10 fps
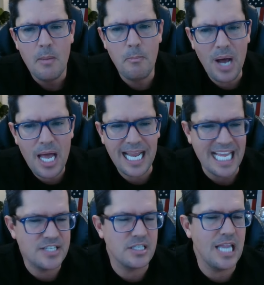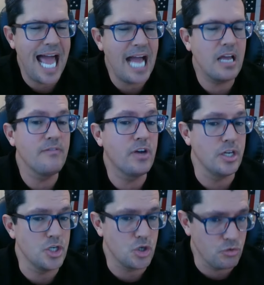but his lack of
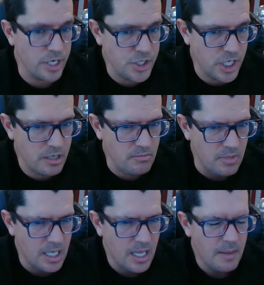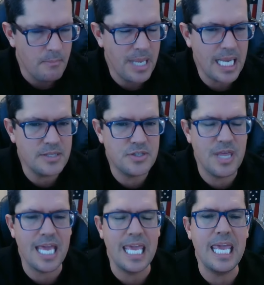contrition means
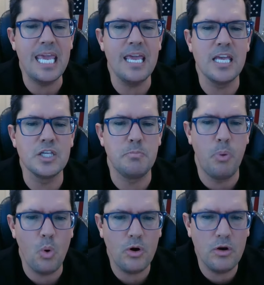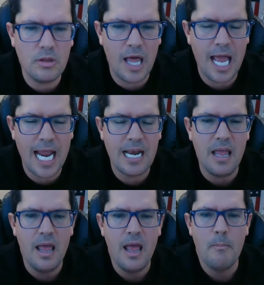that he is
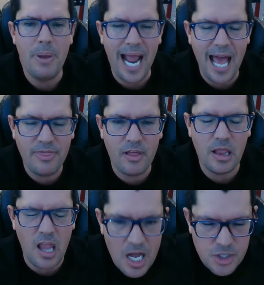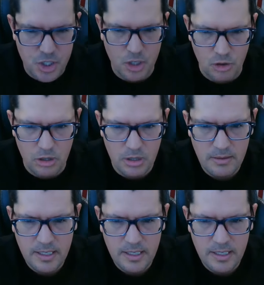borderline pathological.